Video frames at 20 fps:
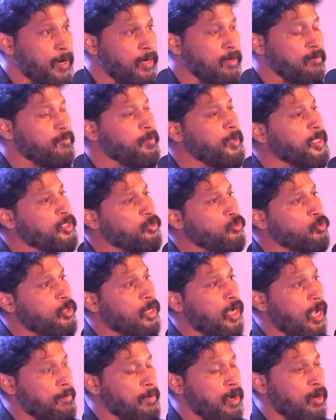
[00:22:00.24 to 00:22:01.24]
me to
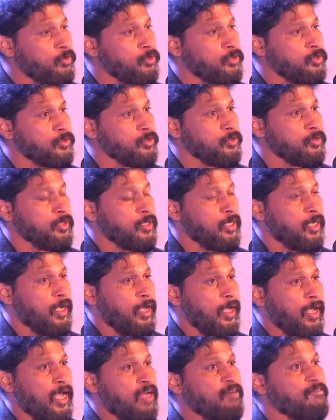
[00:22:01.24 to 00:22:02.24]
come out
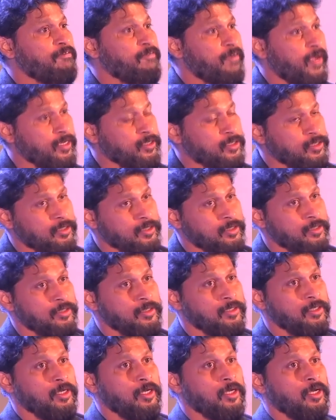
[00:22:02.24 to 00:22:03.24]
and face
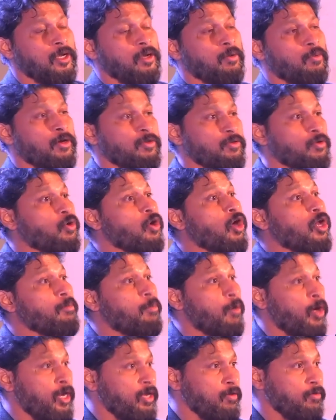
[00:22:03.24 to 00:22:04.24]
what you call
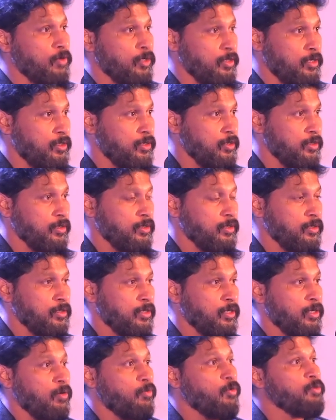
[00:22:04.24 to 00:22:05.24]
Bollywood
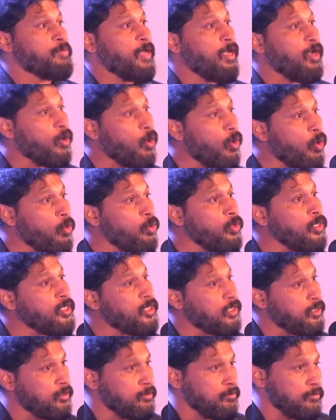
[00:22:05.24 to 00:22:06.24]
with my own
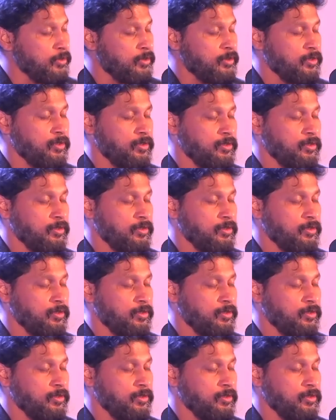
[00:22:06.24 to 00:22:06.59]
terms.